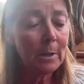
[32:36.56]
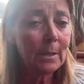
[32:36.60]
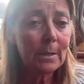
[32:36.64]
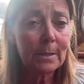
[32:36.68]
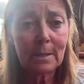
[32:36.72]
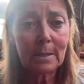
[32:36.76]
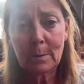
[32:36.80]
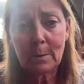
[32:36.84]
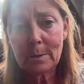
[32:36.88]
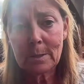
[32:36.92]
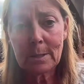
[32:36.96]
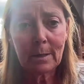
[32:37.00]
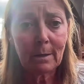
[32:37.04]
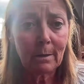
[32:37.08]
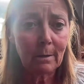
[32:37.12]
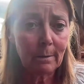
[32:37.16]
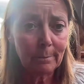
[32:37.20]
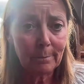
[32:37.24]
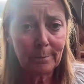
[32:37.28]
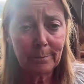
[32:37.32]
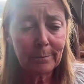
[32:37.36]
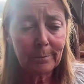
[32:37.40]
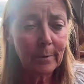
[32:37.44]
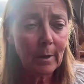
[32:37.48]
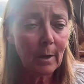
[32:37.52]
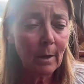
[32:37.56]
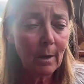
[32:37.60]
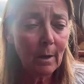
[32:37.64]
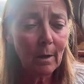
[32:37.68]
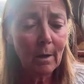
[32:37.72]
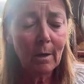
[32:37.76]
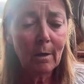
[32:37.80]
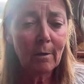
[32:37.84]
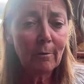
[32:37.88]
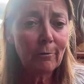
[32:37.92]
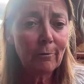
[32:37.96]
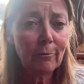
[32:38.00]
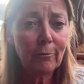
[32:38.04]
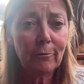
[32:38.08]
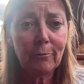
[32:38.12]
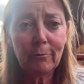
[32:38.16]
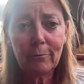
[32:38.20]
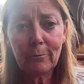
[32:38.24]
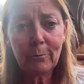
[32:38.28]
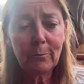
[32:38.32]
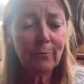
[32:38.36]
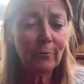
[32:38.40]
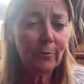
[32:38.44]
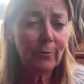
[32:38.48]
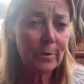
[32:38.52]
I mean, it sounds like a
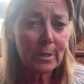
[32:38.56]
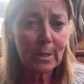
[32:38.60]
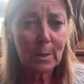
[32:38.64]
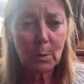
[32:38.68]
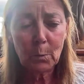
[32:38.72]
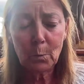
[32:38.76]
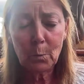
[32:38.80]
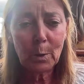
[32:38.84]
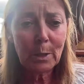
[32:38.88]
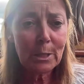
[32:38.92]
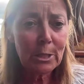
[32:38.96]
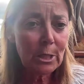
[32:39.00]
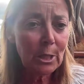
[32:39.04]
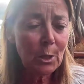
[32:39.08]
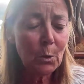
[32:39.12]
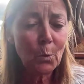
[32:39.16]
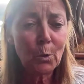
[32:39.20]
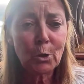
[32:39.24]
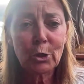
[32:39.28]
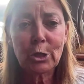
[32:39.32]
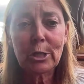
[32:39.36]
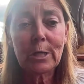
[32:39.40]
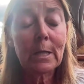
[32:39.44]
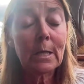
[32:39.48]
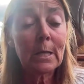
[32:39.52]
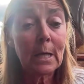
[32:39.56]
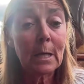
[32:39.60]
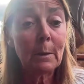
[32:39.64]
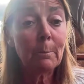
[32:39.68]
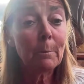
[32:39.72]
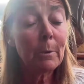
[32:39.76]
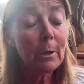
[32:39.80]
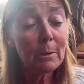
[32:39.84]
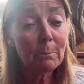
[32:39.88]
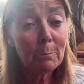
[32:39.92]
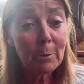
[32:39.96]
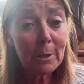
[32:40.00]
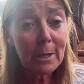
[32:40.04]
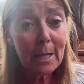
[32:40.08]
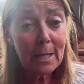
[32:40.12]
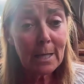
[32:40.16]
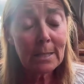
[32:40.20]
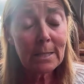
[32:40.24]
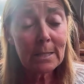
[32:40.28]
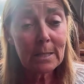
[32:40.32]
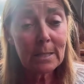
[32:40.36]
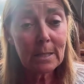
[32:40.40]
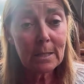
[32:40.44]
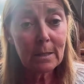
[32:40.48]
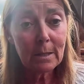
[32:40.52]
wishy-washy thing, but
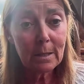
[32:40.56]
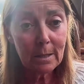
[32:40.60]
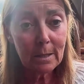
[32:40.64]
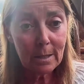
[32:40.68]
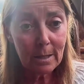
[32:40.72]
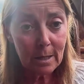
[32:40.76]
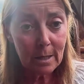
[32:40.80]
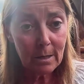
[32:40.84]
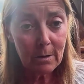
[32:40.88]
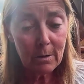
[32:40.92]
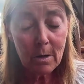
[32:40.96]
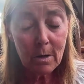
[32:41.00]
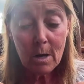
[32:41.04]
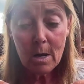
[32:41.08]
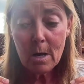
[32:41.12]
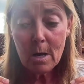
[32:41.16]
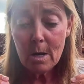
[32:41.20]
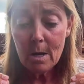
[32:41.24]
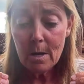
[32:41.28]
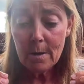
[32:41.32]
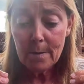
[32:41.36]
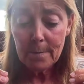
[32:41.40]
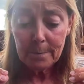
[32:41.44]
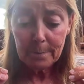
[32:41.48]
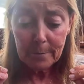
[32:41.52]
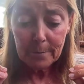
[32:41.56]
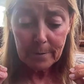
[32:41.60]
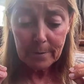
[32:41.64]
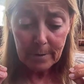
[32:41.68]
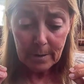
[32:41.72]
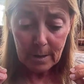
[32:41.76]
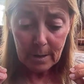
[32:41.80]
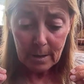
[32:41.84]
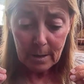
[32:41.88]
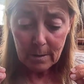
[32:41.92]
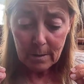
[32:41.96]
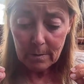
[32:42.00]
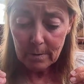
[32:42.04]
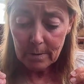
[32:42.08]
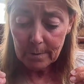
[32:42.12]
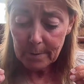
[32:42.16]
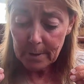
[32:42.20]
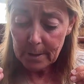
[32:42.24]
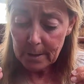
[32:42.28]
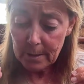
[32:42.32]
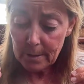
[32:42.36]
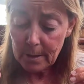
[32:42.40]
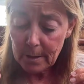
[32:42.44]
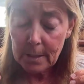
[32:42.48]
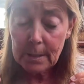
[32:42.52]
that's their
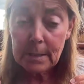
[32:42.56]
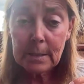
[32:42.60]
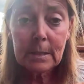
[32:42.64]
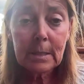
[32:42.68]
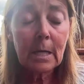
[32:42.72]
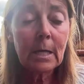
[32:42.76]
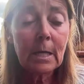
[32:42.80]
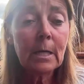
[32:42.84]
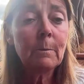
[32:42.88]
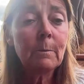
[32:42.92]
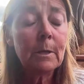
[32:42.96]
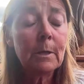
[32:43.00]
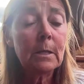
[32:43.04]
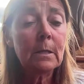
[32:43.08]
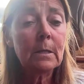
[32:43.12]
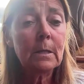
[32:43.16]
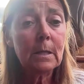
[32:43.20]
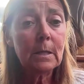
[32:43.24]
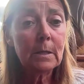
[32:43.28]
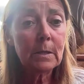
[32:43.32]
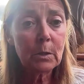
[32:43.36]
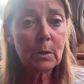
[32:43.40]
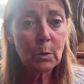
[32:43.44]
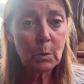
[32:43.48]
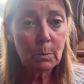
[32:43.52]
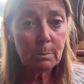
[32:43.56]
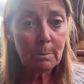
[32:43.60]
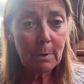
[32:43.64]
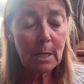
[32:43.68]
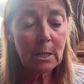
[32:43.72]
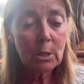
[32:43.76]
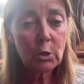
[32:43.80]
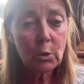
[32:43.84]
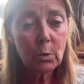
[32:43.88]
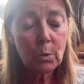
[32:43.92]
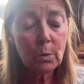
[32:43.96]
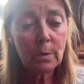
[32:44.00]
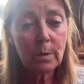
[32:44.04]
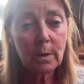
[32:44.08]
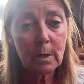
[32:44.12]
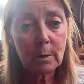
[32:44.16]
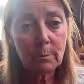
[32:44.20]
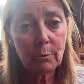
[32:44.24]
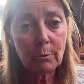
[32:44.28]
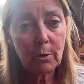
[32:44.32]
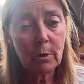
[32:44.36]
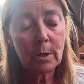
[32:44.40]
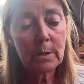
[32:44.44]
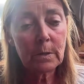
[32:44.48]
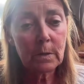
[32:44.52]
assignment is to make sure
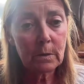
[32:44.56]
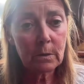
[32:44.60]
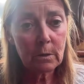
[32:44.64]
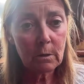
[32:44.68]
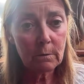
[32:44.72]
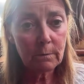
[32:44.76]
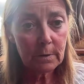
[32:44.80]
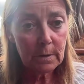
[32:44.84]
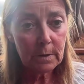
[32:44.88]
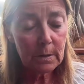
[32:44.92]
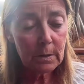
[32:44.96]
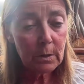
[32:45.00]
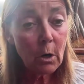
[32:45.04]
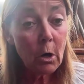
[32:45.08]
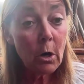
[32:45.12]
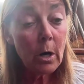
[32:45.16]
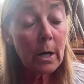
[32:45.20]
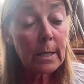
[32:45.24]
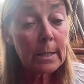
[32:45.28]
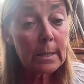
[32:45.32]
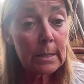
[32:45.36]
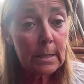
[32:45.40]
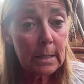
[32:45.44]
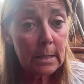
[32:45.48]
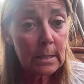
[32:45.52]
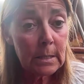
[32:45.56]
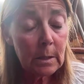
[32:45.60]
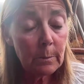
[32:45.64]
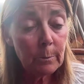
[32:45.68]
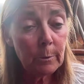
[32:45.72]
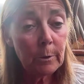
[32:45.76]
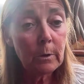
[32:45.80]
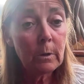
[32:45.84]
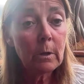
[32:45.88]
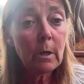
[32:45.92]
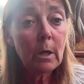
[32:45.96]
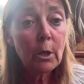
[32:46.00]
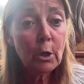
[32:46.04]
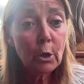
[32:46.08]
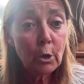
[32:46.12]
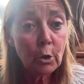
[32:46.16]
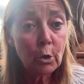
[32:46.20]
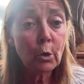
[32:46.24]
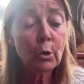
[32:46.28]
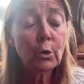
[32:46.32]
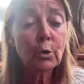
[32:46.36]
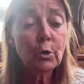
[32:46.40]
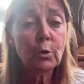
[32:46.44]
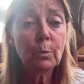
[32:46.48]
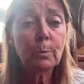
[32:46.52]
that products and services are accessible,
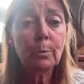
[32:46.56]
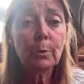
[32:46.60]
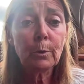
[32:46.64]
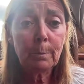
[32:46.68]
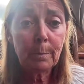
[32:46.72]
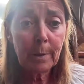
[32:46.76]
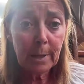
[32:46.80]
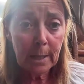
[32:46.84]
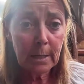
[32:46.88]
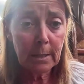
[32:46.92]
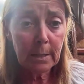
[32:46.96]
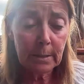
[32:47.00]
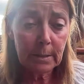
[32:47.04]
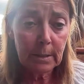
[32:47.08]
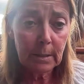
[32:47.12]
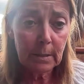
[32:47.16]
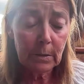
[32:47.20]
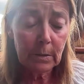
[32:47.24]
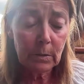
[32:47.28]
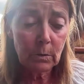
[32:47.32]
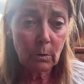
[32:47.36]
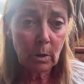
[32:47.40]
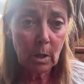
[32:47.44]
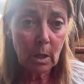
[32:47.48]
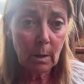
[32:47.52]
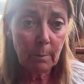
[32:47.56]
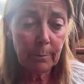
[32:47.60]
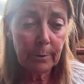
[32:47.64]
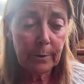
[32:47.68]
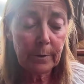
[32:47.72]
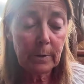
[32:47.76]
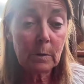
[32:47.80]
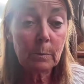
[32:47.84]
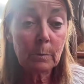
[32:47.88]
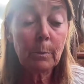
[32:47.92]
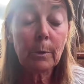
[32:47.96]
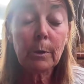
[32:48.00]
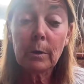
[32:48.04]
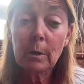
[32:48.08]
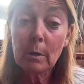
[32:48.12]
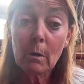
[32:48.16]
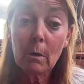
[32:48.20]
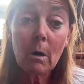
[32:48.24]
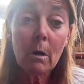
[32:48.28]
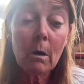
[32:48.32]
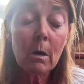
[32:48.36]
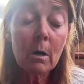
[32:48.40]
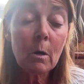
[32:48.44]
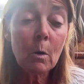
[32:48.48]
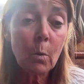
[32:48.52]
not to put penalties on companies. But
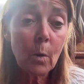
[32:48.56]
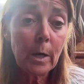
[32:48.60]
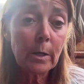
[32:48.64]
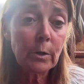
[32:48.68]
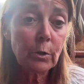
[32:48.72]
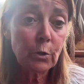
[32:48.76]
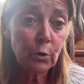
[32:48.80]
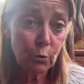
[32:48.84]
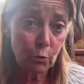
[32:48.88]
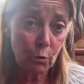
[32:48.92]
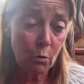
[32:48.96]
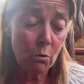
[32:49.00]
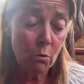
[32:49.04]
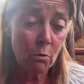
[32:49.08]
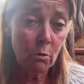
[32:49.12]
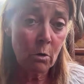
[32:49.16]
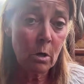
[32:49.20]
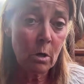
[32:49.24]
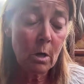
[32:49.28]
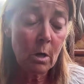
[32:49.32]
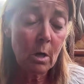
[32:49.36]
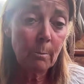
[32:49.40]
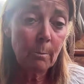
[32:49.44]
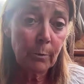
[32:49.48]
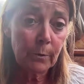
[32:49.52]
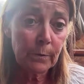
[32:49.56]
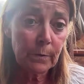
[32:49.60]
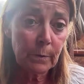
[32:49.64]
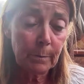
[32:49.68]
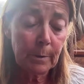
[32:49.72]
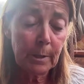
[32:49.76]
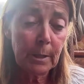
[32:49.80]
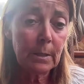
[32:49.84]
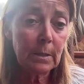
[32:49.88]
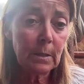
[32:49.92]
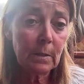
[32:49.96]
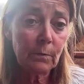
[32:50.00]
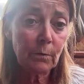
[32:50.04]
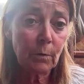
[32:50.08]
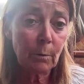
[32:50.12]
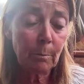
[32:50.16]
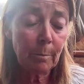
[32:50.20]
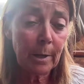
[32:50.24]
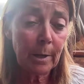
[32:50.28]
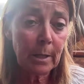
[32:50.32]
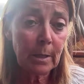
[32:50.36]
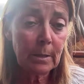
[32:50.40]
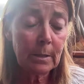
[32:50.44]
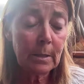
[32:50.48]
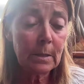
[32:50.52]
there are quite strong possibilities for
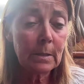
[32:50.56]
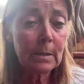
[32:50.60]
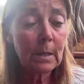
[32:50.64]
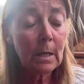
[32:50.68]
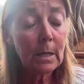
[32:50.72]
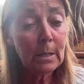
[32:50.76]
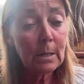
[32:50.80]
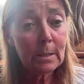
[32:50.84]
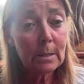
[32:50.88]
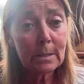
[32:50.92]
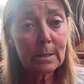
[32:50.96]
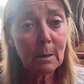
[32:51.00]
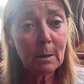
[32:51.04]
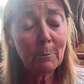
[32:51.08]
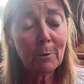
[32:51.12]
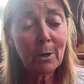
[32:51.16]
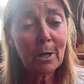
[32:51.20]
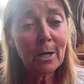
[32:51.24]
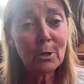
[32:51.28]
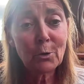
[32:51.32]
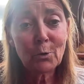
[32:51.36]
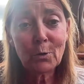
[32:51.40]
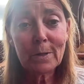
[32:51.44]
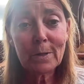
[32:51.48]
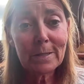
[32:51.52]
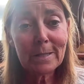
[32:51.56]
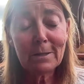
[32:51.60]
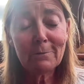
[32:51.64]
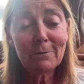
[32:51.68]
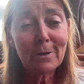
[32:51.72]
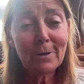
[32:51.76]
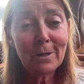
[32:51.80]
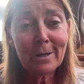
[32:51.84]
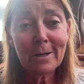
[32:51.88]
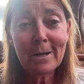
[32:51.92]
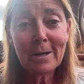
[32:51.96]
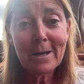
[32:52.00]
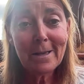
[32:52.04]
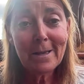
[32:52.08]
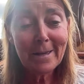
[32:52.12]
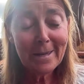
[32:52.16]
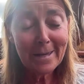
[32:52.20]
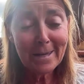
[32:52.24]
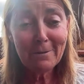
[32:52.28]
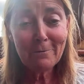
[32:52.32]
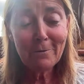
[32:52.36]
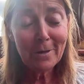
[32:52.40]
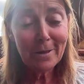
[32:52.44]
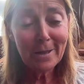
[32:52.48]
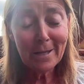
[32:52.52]
penalties, and in some countries, even
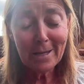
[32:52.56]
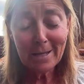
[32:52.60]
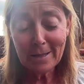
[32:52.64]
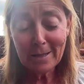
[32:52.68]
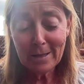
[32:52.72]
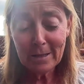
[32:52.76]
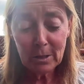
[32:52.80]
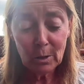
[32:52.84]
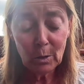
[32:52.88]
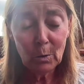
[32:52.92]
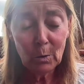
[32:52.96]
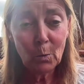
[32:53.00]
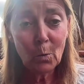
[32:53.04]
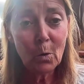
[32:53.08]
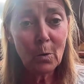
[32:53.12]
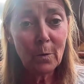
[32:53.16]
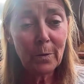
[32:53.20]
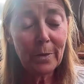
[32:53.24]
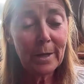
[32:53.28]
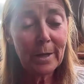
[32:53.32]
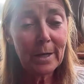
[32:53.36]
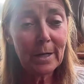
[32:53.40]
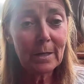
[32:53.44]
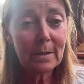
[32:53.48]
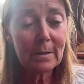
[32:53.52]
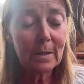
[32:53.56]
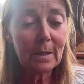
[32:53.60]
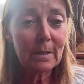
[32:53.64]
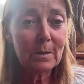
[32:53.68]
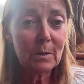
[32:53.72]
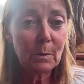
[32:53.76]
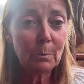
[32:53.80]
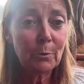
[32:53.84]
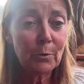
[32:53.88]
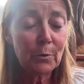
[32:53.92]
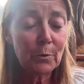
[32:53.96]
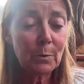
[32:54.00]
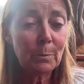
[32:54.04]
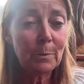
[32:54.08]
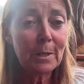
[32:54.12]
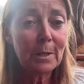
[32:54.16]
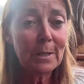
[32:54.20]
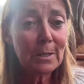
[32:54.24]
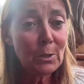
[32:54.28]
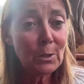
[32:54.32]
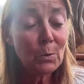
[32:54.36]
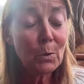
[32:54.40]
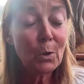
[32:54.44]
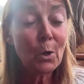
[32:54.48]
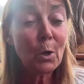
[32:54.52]
in the law, that is a
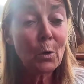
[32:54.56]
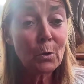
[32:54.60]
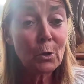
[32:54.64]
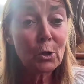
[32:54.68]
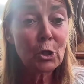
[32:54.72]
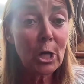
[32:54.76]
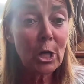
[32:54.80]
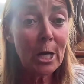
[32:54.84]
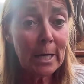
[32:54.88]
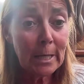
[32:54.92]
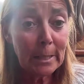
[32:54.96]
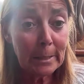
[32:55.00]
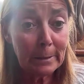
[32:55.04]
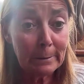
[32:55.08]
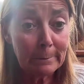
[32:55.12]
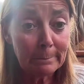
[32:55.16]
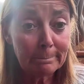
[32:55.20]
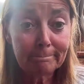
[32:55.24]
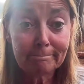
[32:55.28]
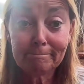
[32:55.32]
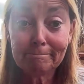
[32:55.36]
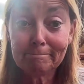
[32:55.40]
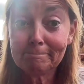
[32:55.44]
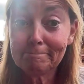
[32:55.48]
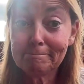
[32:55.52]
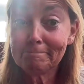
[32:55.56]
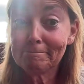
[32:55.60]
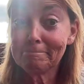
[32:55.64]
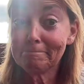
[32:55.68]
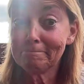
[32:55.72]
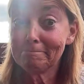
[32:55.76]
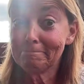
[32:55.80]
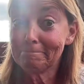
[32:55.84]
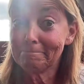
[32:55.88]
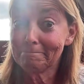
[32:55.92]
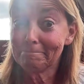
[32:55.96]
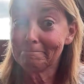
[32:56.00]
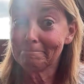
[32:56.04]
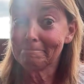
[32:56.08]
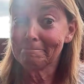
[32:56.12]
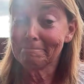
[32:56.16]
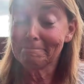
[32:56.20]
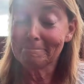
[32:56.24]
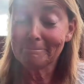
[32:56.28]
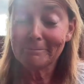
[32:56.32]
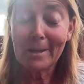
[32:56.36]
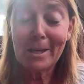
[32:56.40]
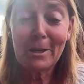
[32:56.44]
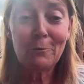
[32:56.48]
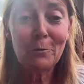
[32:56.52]
possibility to go to jail
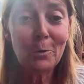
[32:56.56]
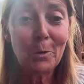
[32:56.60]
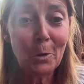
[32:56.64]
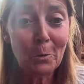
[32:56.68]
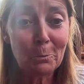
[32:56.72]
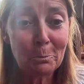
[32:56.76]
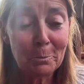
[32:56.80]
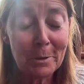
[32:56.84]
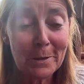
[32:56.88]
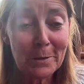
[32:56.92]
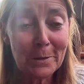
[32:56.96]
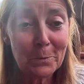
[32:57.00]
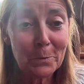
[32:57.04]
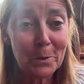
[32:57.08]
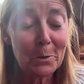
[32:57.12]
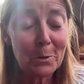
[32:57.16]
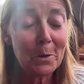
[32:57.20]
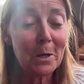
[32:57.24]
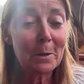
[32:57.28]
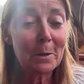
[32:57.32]
if you don't meet the